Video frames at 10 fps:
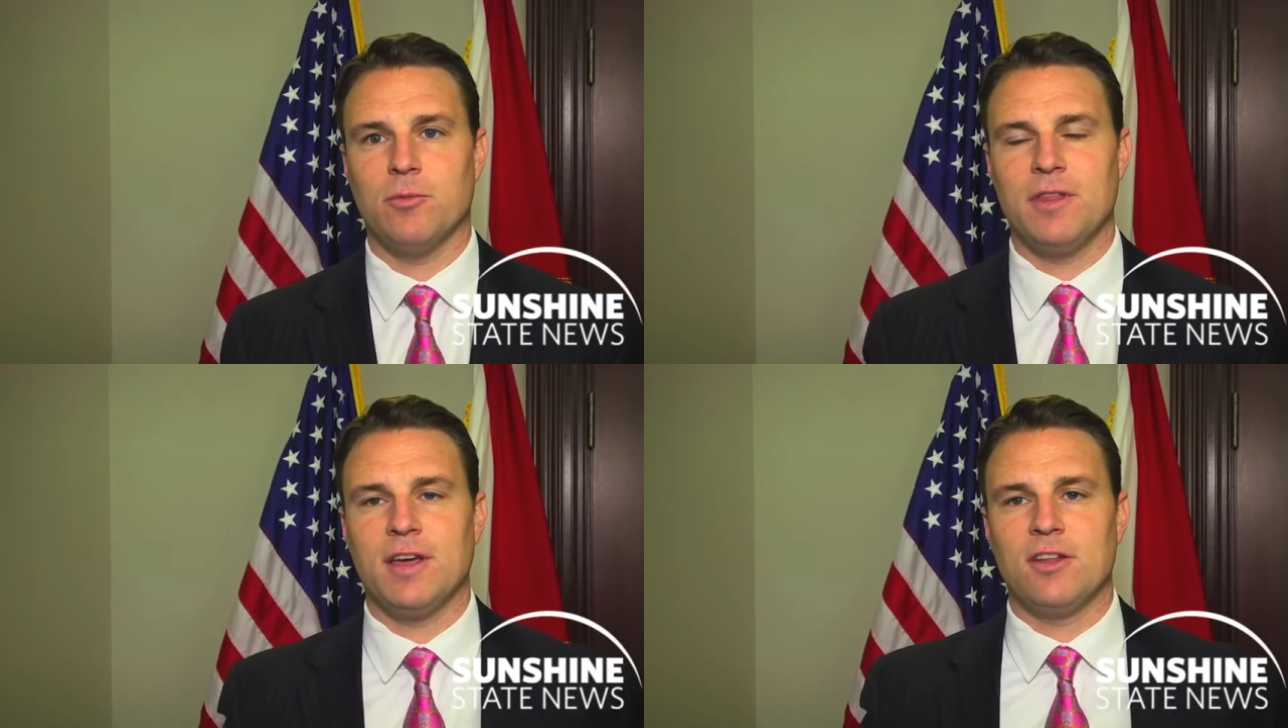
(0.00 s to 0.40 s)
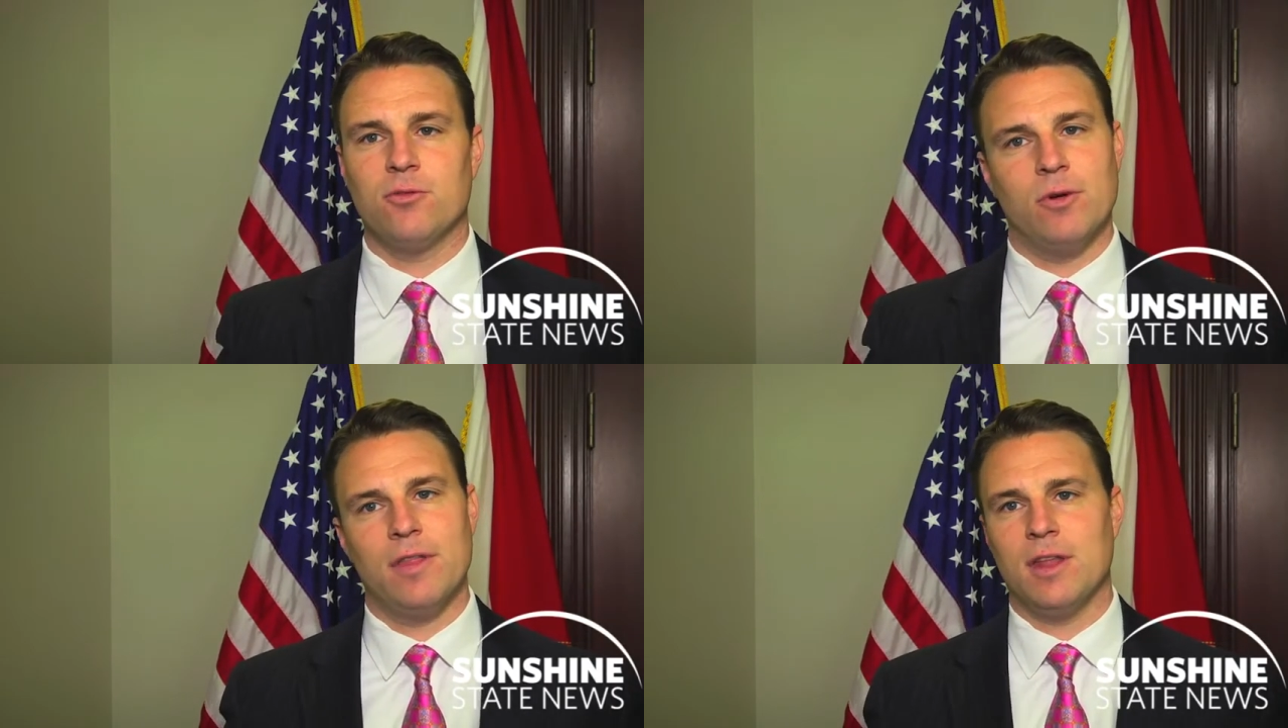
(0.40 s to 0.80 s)
and we think
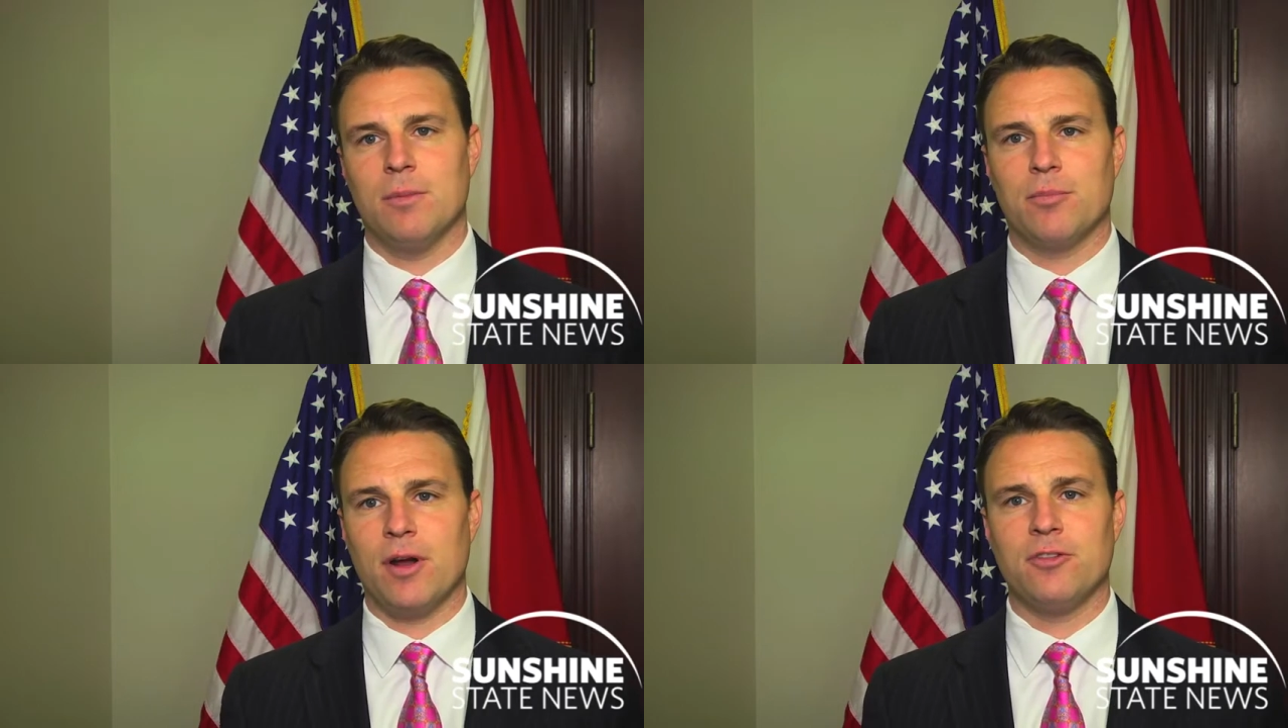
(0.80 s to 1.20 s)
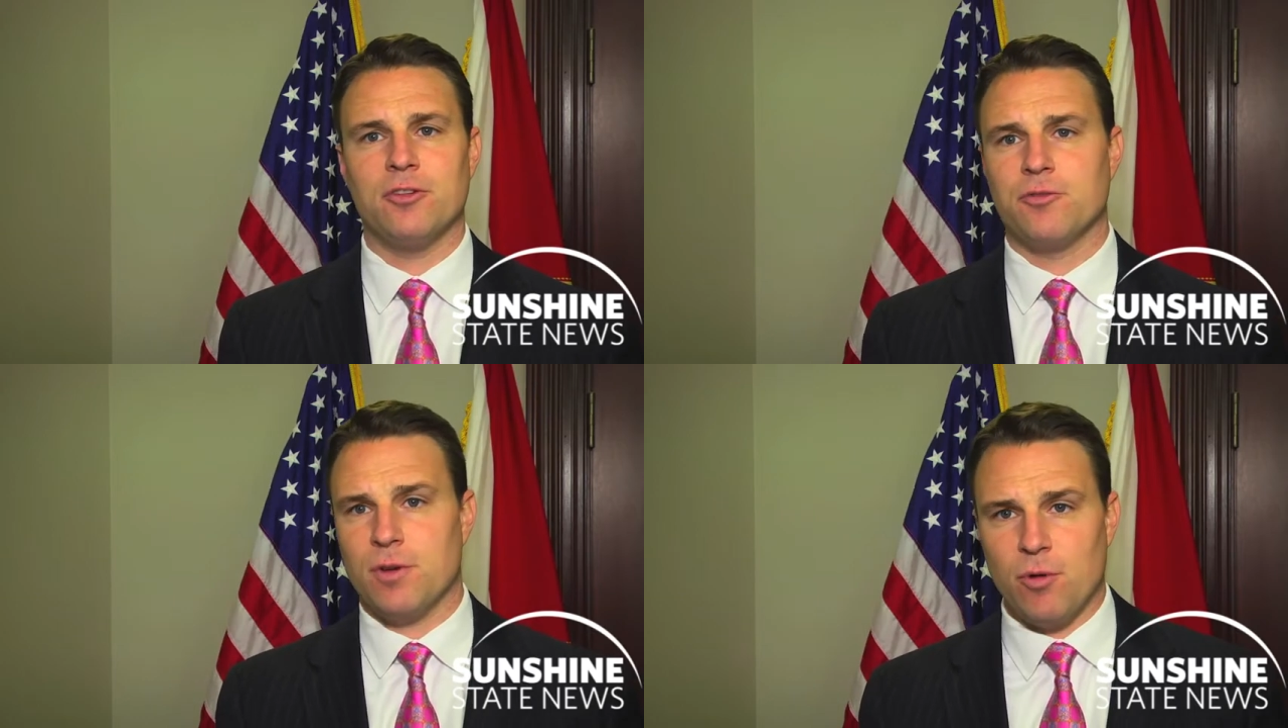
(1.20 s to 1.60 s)
it's one that
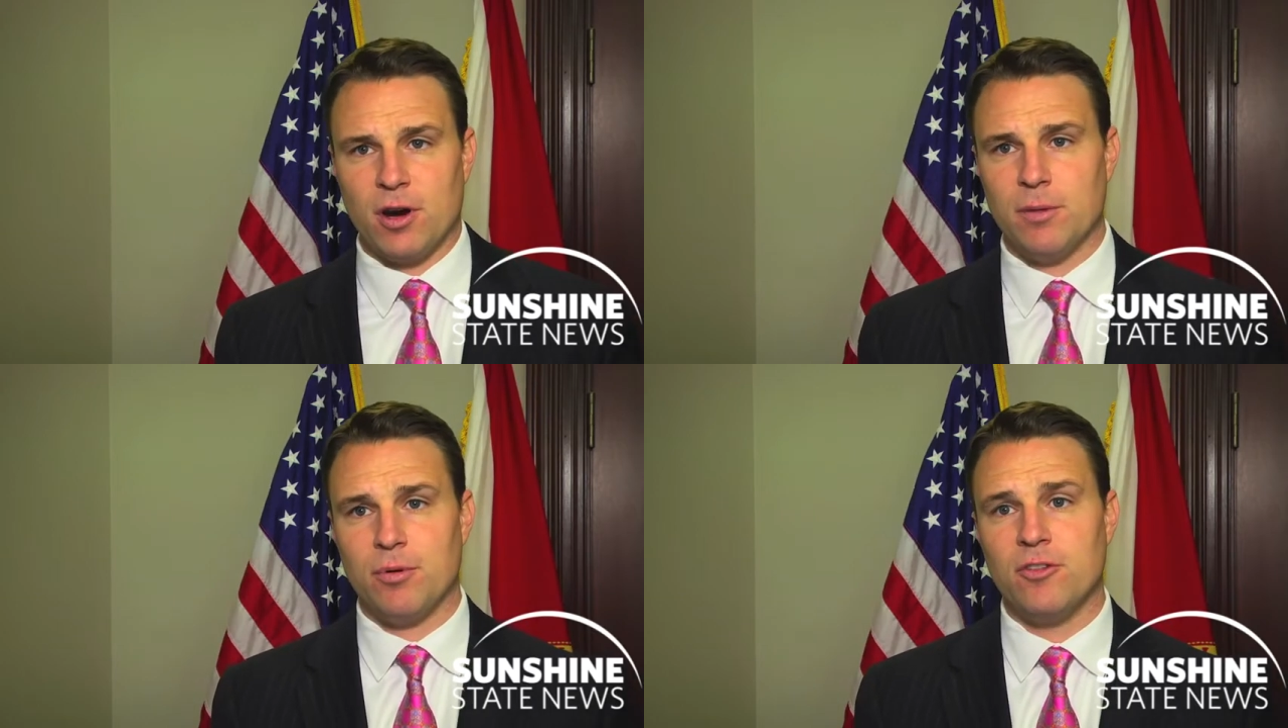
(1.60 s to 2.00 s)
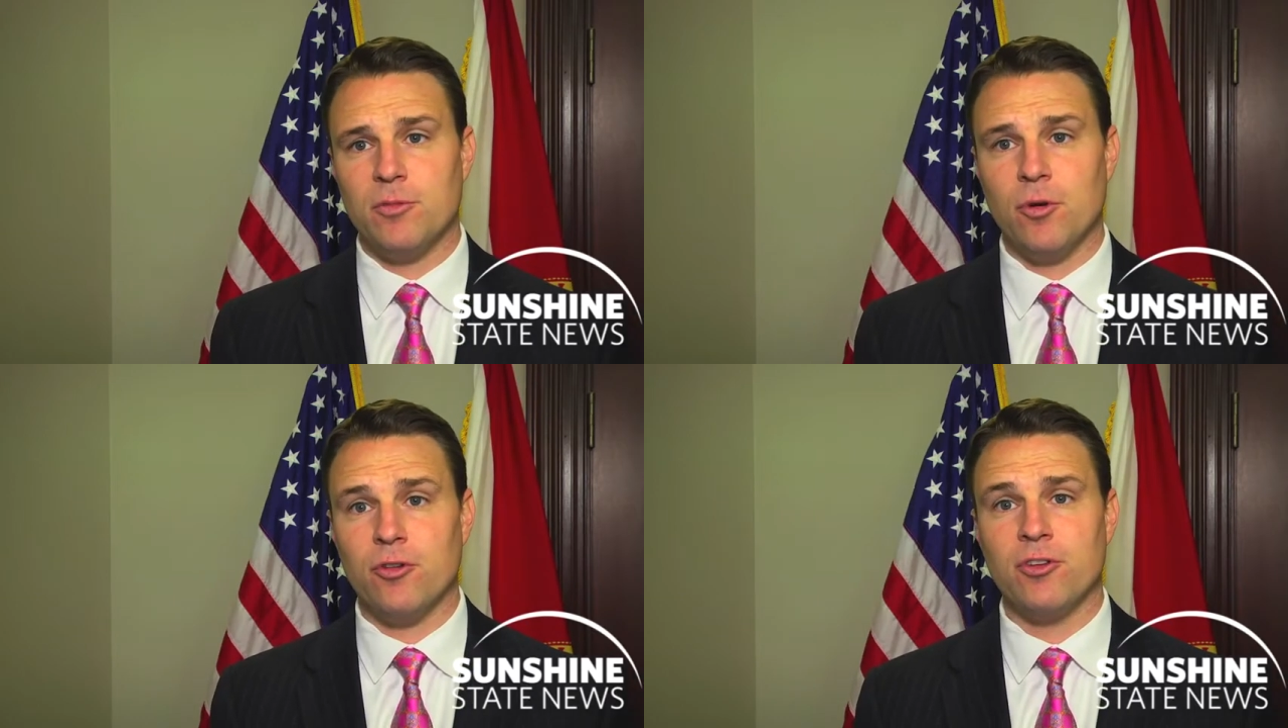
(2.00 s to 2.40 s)
embraces free market
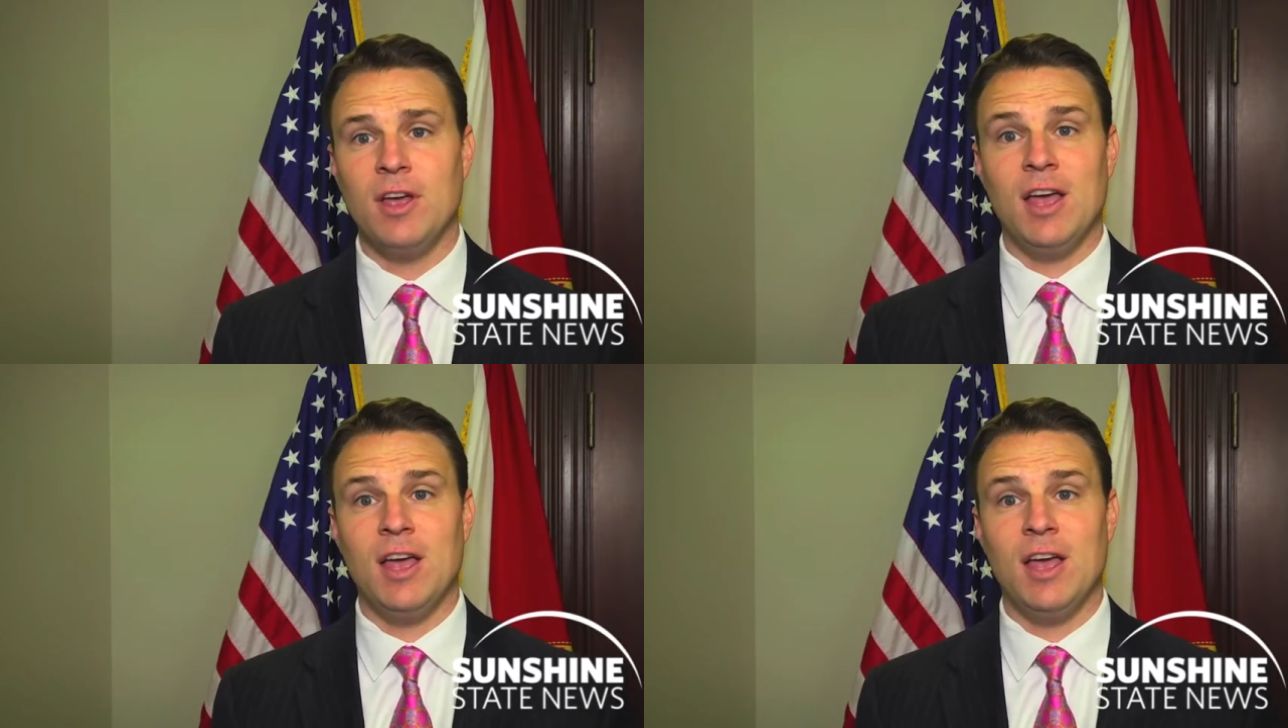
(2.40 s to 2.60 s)
principles.